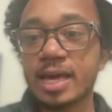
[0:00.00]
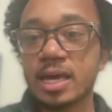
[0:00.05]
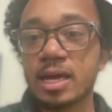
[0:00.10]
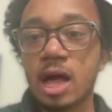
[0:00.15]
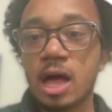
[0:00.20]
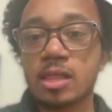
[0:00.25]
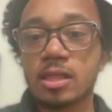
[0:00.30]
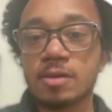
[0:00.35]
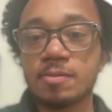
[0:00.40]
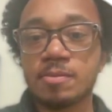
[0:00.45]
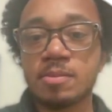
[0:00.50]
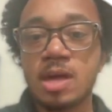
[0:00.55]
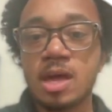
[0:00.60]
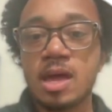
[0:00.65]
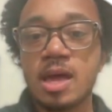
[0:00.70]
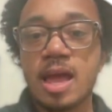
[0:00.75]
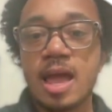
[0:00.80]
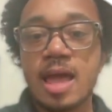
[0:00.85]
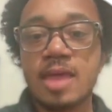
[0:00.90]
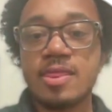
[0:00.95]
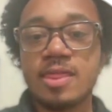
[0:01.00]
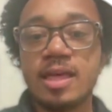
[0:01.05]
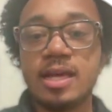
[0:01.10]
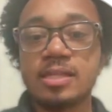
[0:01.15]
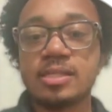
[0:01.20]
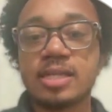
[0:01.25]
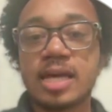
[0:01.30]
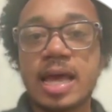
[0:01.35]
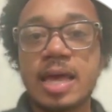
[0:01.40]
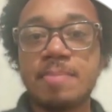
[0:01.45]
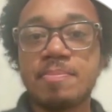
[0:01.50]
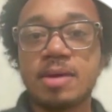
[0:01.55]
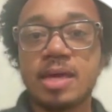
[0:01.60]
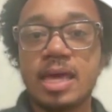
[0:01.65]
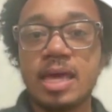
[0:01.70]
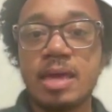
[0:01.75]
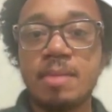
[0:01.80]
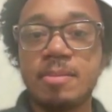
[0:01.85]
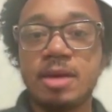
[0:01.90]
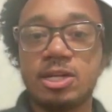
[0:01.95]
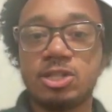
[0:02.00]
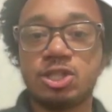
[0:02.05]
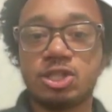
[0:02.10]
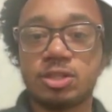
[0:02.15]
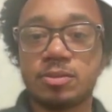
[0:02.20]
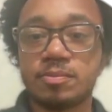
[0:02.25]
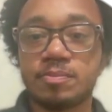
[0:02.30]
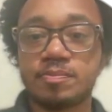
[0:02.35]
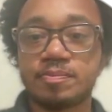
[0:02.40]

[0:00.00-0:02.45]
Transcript: column and then type image.